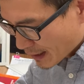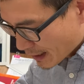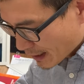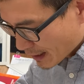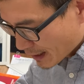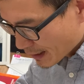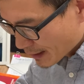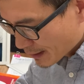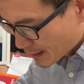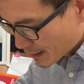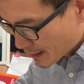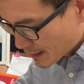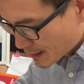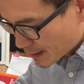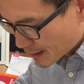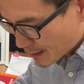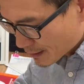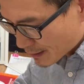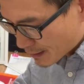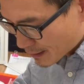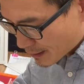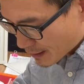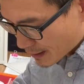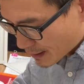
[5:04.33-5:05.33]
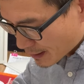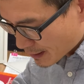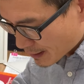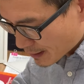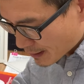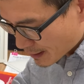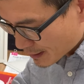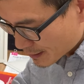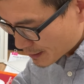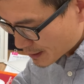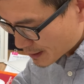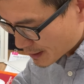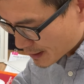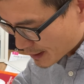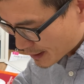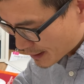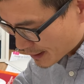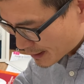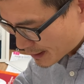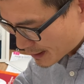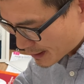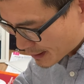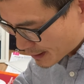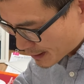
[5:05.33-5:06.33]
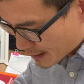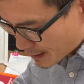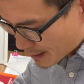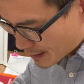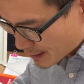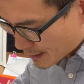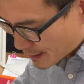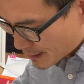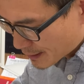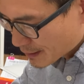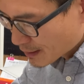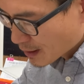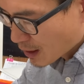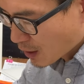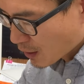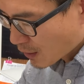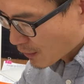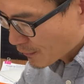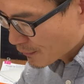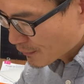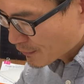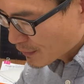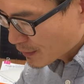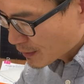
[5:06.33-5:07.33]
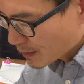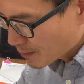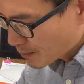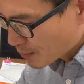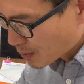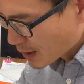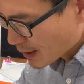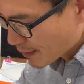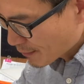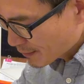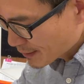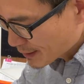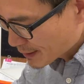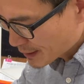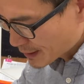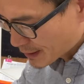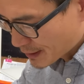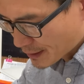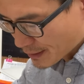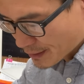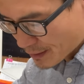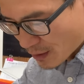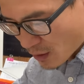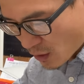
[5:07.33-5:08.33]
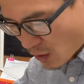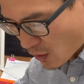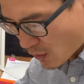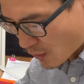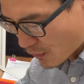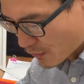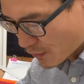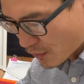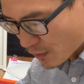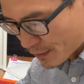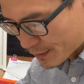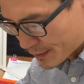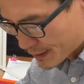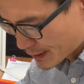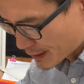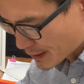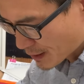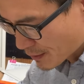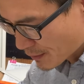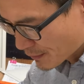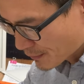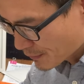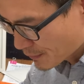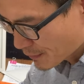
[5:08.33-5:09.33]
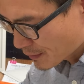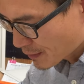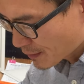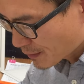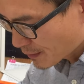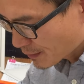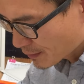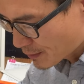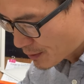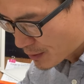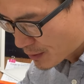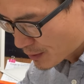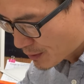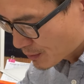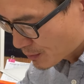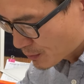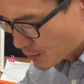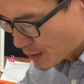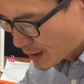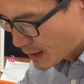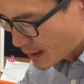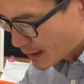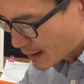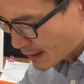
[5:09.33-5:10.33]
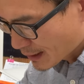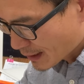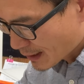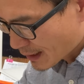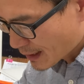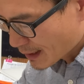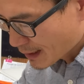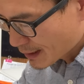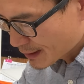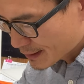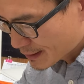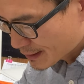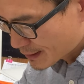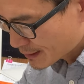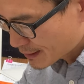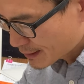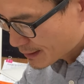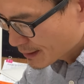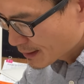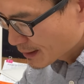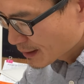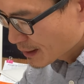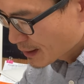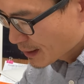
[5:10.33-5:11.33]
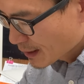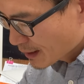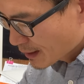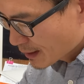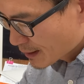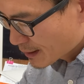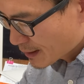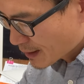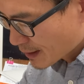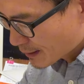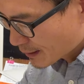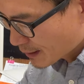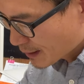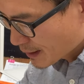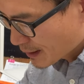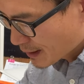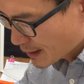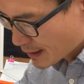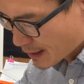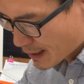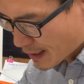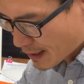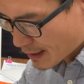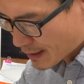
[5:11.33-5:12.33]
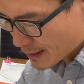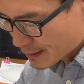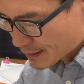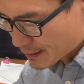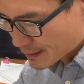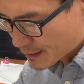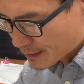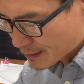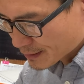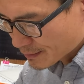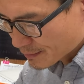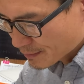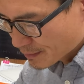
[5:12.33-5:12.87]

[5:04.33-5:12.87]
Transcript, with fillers: int- instance of uh, privacy, of self uh, reliance that he has.